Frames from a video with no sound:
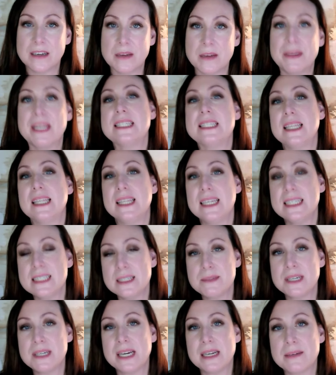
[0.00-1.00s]
Because I think
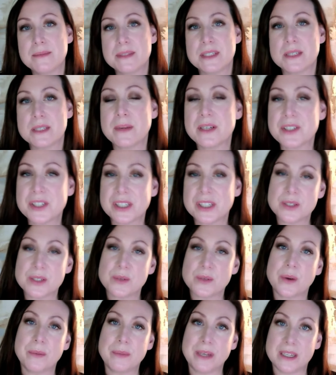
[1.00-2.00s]
sometimes, especially as
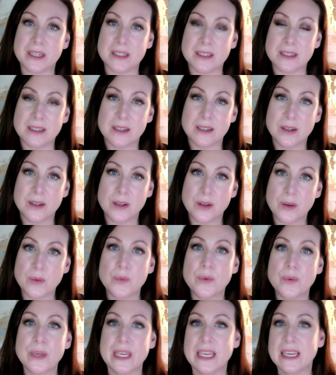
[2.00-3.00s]
women,
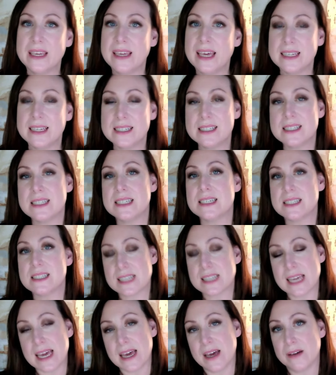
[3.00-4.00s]
we can
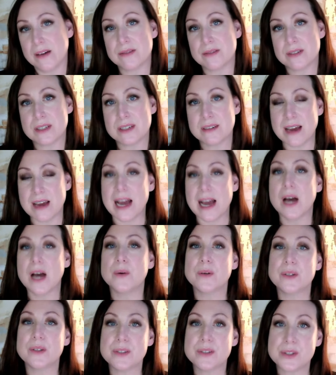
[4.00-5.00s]
discount
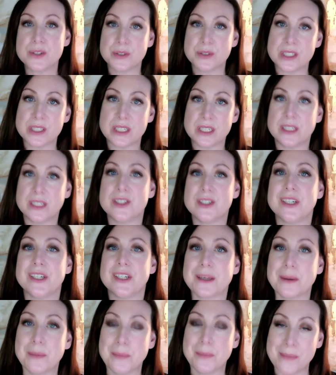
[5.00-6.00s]
our
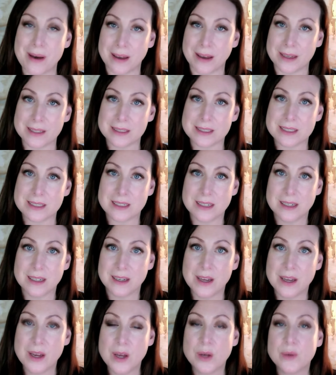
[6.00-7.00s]
strategic mind.
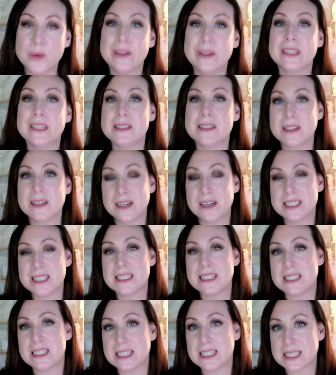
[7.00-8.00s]
We can start
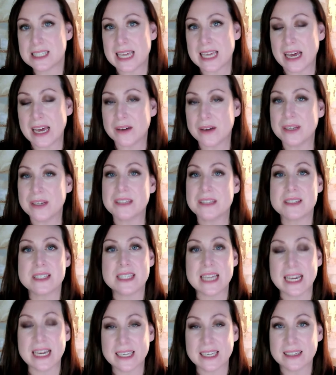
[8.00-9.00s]
to discount and
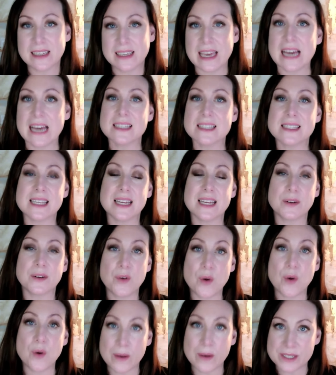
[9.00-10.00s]
second guess and
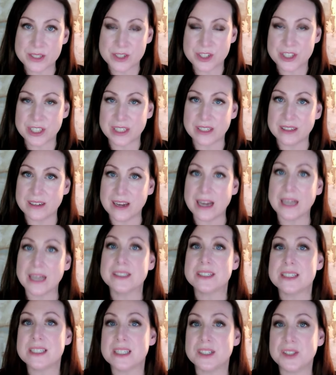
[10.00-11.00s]
question our
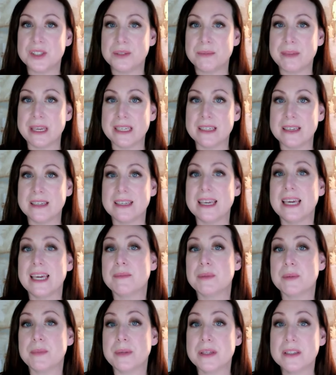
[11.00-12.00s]
decision-making
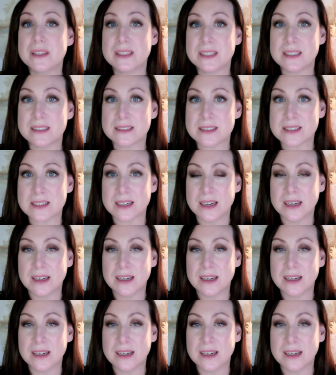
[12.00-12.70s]
capabilities.